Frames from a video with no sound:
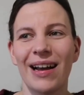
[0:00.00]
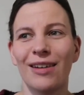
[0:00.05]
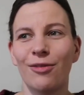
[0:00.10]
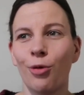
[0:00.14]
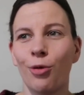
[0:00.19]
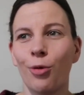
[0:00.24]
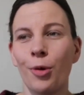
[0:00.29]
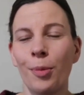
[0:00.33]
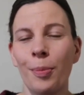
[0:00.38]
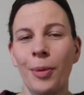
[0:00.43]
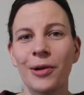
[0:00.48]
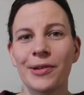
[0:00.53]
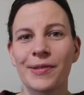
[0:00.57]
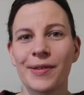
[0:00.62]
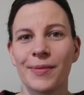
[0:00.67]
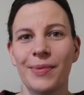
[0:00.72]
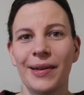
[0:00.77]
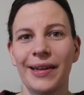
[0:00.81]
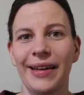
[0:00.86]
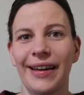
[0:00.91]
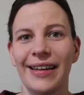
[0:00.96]
or
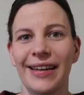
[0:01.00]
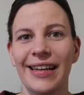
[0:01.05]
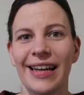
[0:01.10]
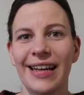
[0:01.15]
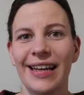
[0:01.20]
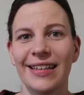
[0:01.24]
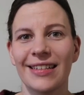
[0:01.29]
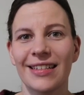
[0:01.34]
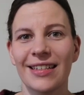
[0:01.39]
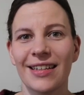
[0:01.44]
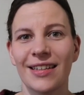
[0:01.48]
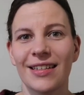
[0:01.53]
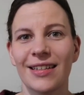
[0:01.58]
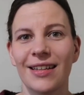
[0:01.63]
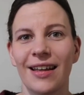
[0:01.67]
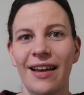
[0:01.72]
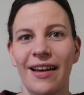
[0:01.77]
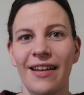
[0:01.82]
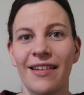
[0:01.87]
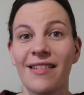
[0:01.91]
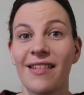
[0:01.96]
possibly knit
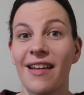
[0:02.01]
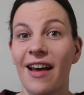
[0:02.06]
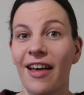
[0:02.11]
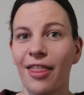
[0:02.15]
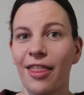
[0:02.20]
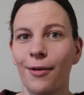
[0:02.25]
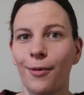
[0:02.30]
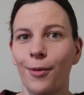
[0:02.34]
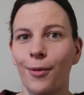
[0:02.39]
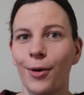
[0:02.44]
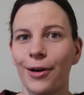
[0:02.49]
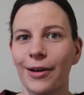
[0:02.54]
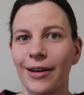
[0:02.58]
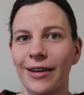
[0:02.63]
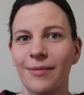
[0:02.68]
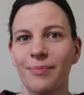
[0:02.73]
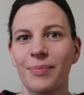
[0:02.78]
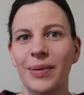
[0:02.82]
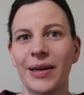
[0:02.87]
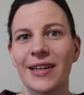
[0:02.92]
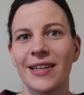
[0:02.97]
another
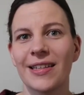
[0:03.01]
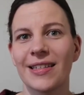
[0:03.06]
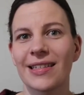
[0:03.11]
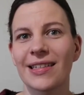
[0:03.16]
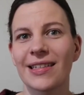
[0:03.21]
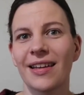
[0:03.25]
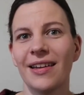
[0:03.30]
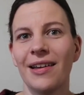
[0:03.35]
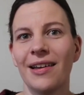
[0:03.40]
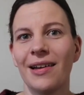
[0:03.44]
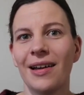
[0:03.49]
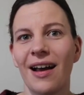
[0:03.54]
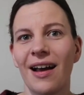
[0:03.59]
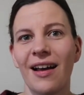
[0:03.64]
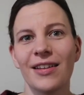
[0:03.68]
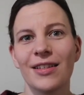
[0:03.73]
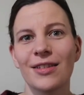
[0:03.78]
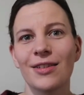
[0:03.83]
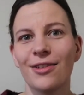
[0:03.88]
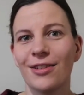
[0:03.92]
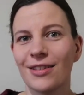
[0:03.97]
one, because
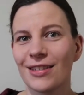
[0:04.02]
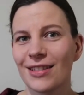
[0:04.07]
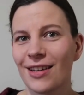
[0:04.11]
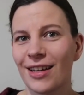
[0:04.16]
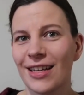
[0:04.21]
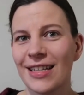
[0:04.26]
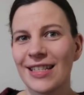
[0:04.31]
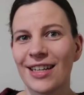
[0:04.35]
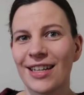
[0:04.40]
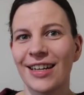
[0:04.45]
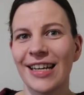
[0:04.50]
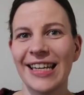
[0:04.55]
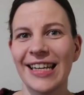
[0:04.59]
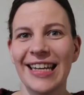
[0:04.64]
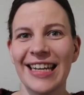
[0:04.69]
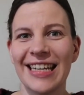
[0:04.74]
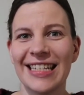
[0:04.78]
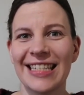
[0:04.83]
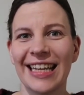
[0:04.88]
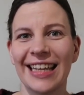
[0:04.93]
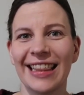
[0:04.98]
as soon as I started
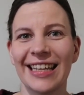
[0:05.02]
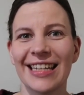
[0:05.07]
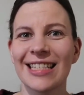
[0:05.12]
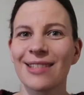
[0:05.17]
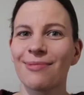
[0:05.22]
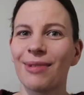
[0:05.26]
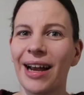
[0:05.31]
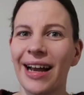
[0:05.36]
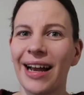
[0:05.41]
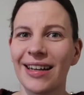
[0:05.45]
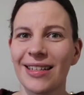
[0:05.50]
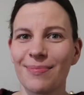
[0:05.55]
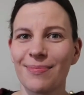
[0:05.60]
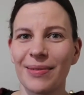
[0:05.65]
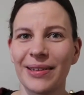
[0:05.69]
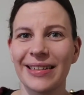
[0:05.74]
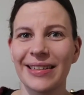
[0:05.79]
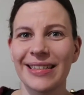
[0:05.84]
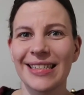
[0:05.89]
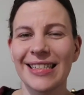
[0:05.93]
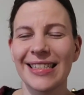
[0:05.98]
knitting this, my
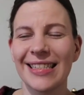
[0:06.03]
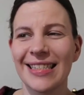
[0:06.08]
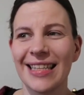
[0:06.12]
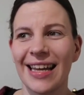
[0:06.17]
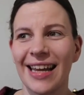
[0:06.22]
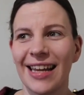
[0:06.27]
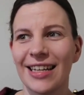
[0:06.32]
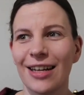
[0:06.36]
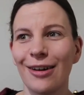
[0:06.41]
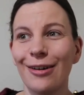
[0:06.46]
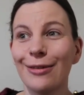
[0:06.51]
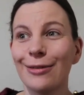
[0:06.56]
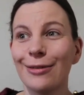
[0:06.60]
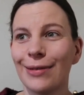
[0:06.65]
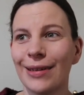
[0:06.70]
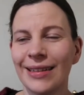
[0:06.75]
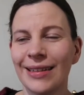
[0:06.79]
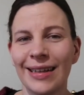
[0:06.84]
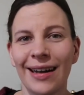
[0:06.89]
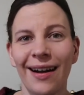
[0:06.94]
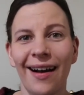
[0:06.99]
husband said, oh,
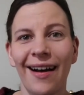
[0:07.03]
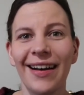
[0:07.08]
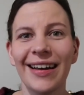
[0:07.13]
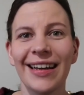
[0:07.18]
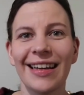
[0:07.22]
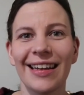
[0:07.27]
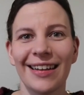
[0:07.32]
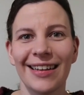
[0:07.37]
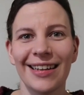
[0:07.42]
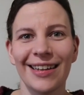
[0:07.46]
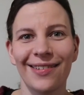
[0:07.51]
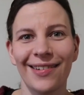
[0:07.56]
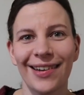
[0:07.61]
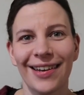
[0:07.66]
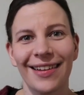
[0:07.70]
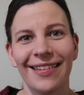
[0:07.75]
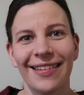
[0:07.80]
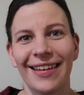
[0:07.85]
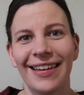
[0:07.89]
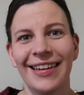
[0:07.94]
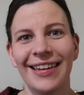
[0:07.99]
I'd like one
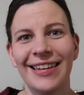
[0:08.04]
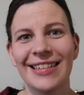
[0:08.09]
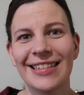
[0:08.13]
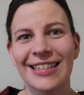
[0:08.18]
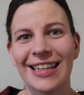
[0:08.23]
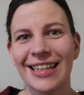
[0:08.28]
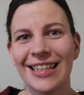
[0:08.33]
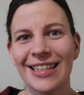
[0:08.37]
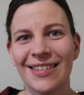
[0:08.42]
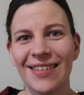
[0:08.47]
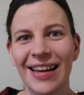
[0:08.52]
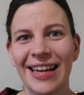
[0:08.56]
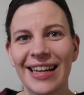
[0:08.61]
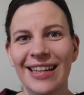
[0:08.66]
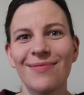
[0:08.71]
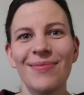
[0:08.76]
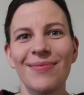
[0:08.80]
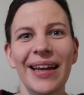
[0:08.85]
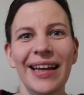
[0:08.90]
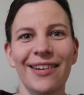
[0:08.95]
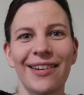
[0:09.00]
of those, can you make a
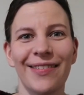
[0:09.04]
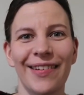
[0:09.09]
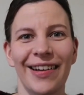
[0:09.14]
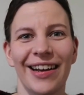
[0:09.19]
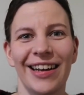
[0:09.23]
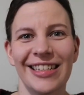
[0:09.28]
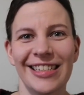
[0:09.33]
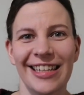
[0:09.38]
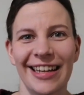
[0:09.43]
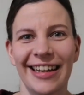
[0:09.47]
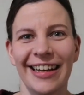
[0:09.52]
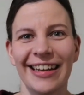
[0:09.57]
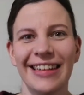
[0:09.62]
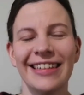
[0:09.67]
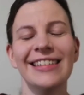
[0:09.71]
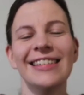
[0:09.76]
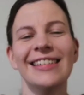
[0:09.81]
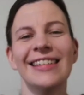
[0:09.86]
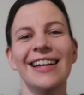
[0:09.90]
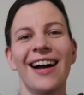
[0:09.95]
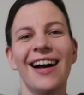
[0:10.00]
bigger version?
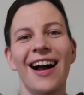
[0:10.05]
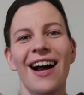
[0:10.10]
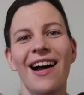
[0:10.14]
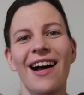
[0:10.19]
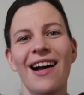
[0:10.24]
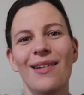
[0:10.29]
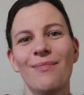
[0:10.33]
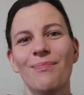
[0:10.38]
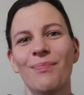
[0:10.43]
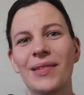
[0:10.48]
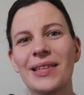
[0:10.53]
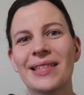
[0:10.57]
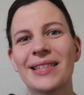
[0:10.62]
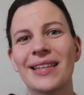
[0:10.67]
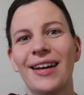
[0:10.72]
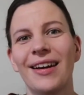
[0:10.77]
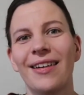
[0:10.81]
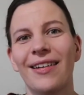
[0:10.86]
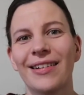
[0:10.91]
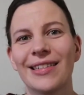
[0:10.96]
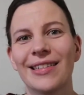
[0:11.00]

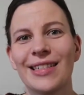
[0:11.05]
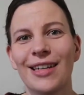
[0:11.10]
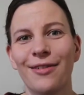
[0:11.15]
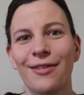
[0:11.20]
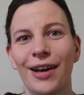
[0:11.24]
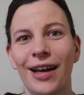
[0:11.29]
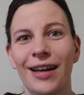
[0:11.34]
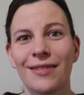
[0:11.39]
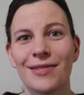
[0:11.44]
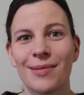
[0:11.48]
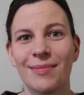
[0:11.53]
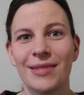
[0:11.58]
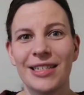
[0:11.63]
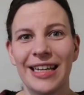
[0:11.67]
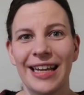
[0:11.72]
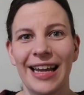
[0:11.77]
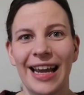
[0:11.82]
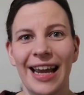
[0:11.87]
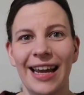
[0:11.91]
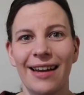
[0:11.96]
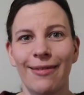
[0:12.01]
So I'll see if I have some
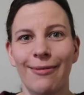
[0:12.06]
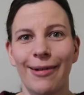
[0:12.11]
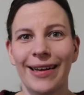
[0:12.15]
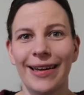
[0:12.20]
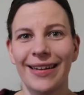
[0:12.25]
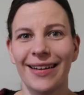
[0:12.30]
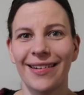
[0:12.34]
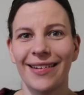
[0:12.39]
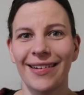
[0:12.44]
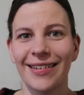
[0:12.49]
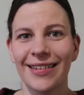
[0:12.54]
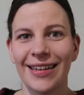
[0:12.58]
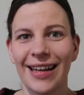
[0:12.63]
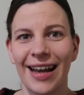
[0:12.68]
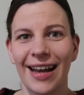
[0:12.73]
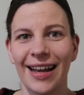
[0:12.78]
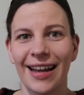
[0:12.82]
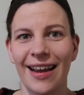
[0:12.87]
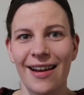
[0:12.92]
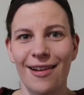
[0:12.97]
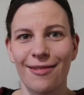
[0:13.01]
DK weight yarn
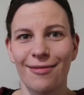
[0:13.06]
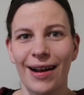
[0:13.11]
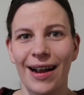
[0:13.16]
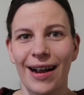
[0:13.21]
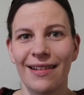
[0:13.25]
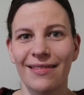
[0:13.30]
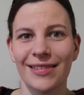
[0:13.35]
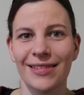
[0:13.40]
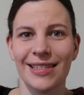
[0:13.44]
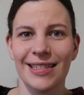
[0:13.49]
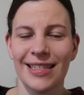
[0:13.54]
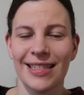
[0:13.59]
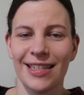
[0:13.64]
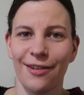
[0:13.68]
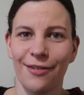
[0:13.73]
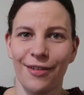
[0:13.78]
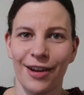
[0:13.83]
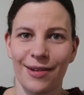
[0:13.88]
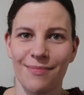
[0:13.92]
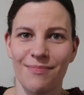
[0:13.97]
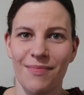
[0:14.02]
hanging around and see if
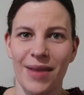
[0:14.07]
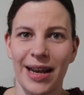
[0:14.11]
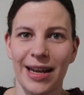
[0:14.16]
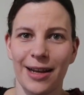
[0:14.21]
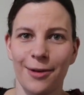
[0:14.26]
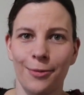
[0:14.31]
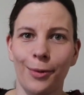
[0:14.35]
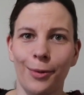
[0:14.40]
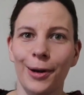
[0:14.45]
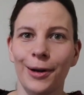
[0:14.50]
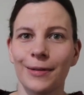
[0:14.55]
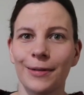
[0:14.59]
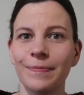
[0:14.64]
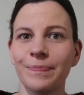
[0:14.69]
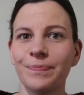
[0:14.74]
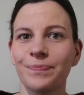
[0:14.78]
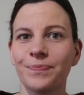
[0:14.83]
I can make one